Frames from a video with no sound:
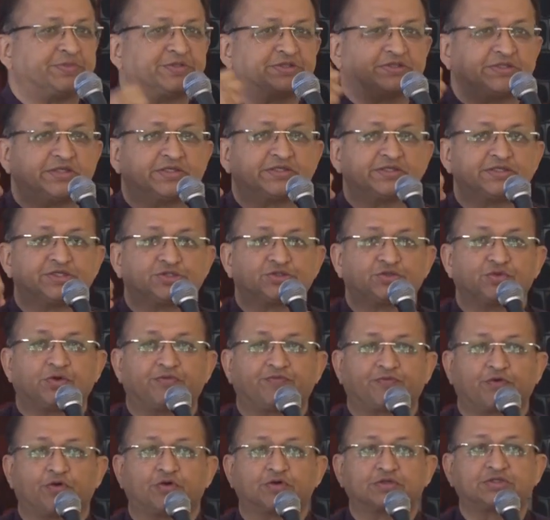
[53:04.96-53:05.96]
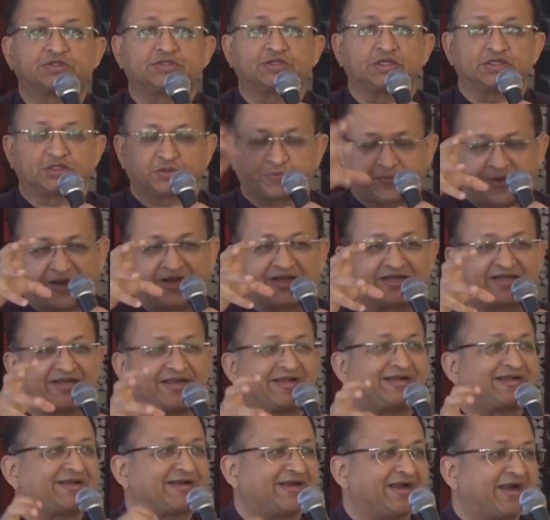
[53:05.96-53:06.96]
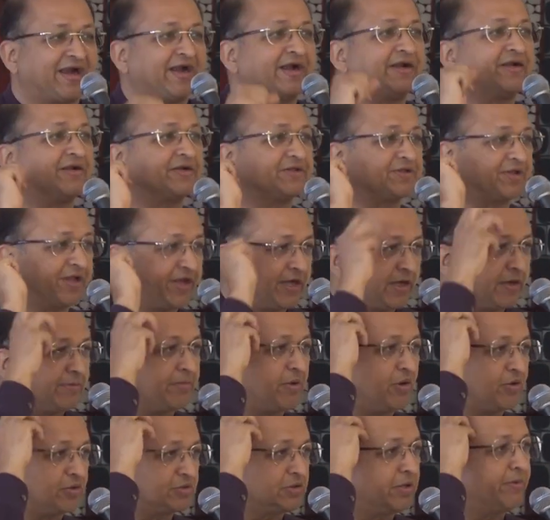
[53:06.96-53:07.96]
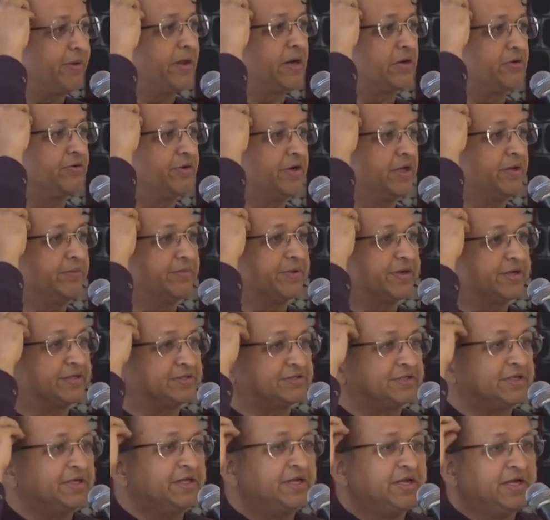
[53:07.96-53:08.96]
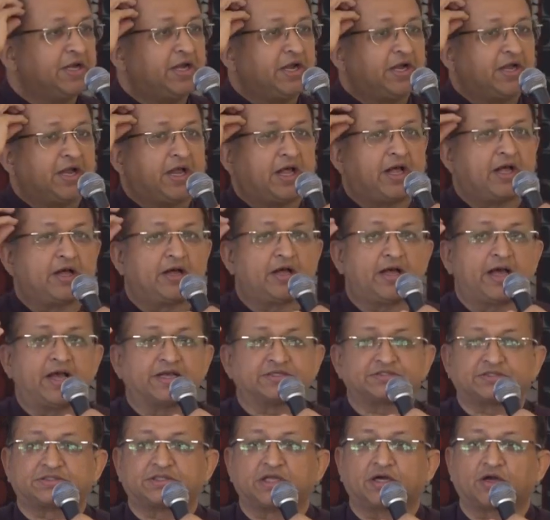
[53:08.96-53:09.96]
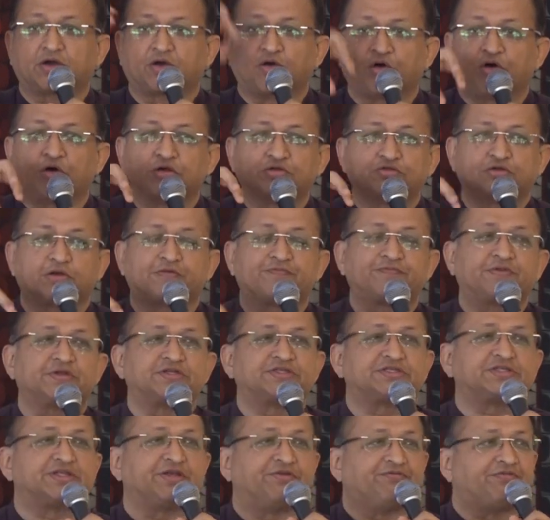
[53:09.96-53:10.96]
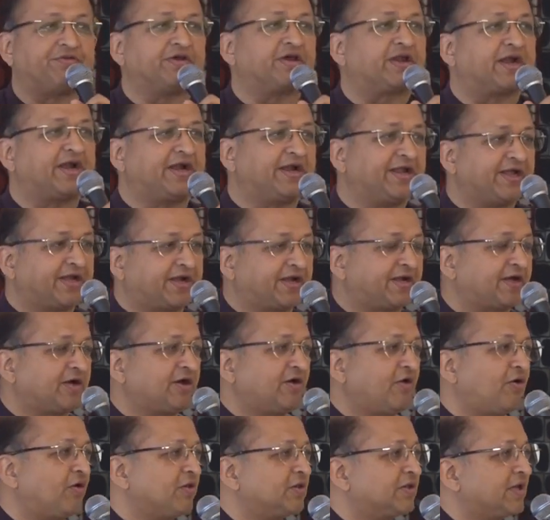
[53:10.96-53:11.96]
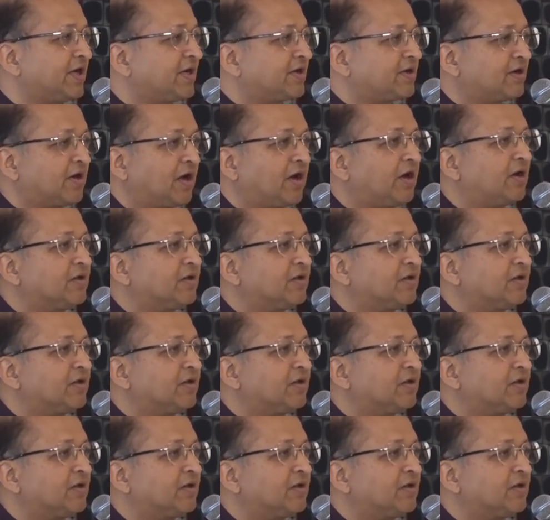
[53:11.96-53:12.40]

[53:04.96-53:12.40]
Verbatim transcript: business is to, of course, suspect it and think about subarachnoid hemorrhage as the cause of the severe headache. All that.